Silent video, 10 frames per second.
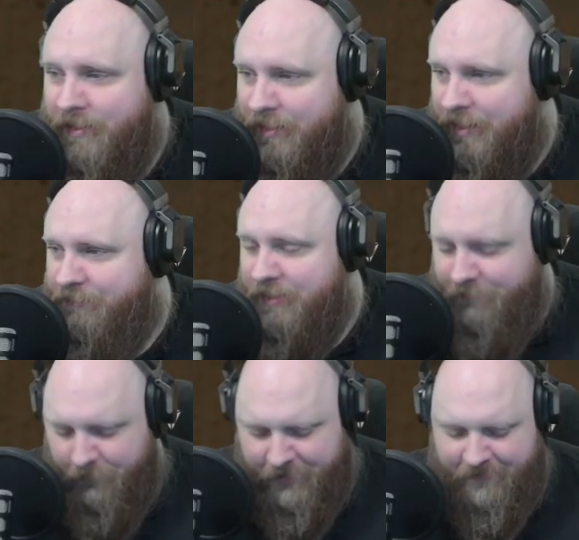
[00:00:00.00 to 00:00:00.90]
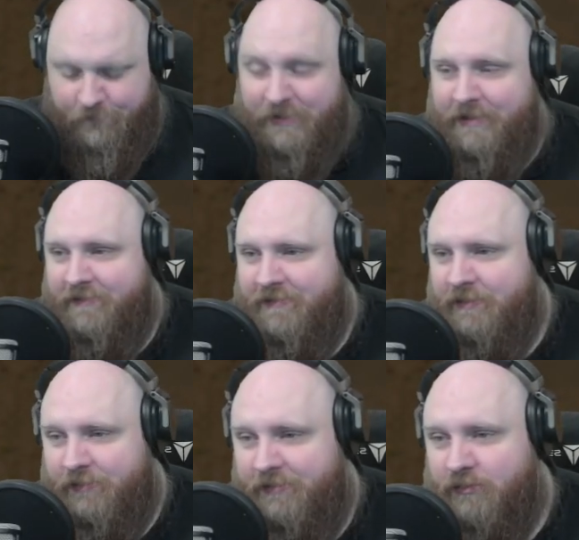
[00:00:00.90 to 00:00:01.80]
If we have a look at the beacons in
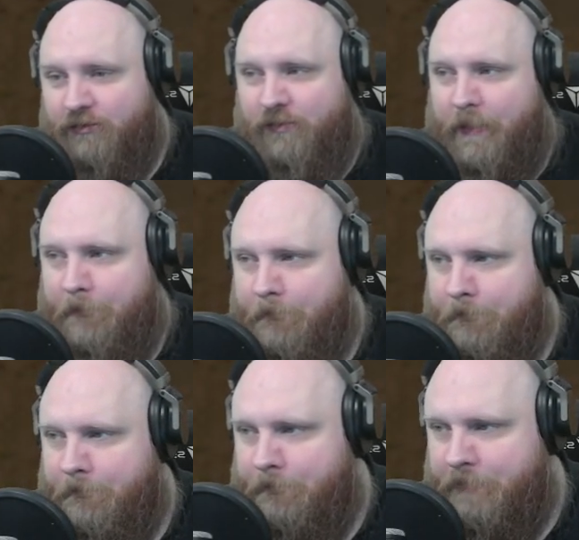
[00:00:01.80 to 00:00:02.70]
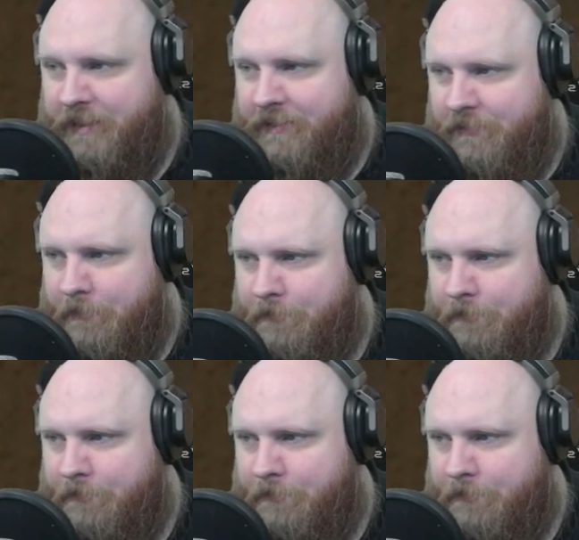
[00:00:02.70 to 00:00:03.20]
the research tree, beacon,